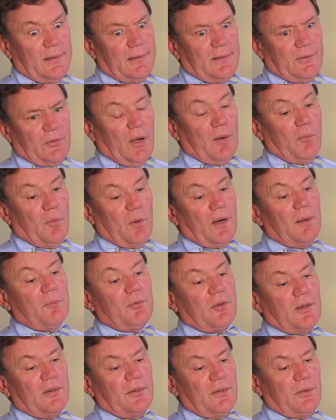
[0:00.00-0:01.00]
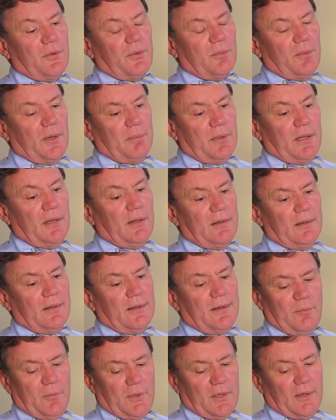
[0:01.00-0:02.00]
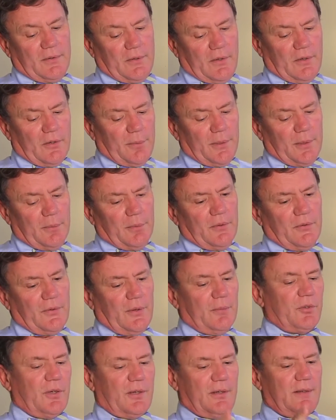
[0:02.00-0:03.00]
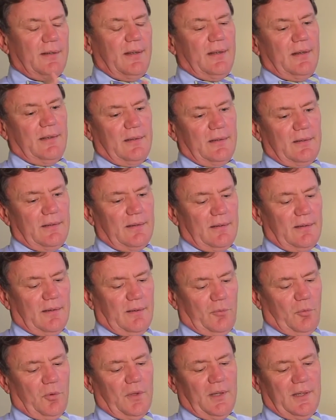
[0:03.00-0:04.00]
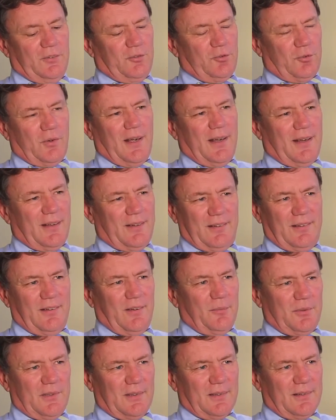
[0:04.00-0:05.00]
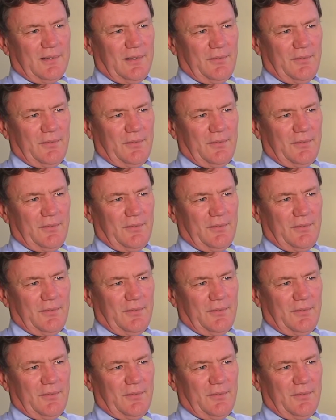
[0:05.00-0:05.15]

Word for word: so what I'm trying to do with my blog and when I talk to people is I'm trying to take it a really dry subject.